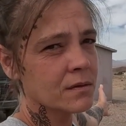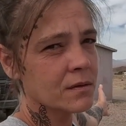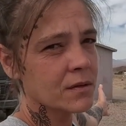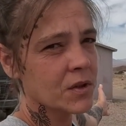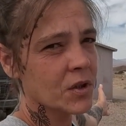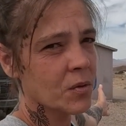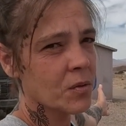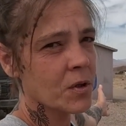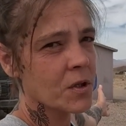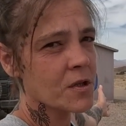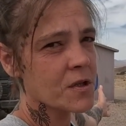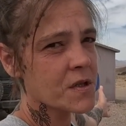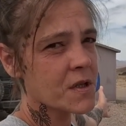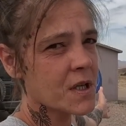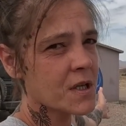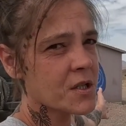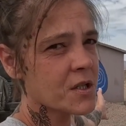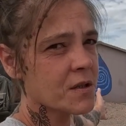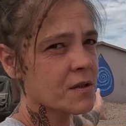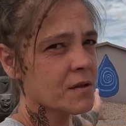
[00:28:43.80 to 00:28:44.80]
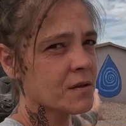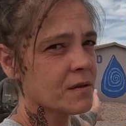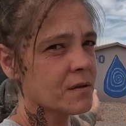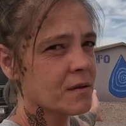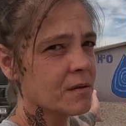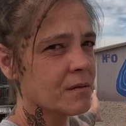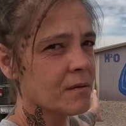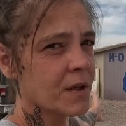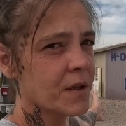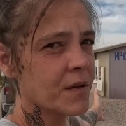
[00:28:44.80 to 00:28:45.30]
the water station
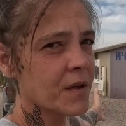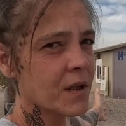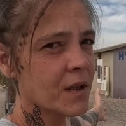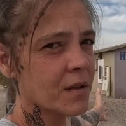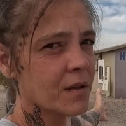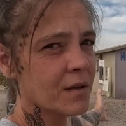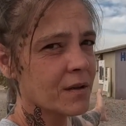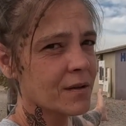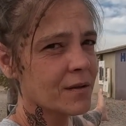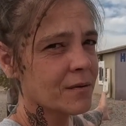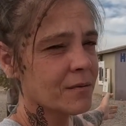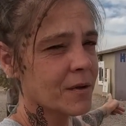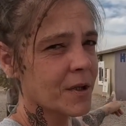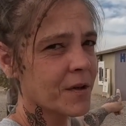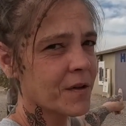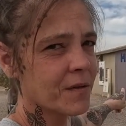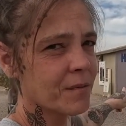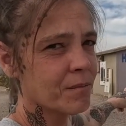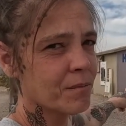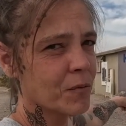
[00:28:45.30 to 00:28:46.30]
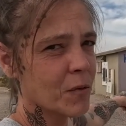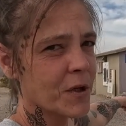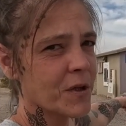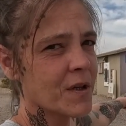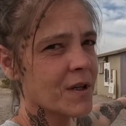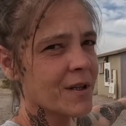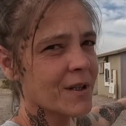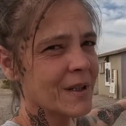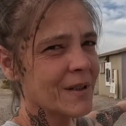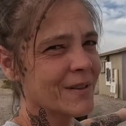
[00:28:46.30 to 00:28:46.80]
right there, right
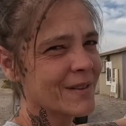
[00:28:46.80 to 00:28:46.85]
there.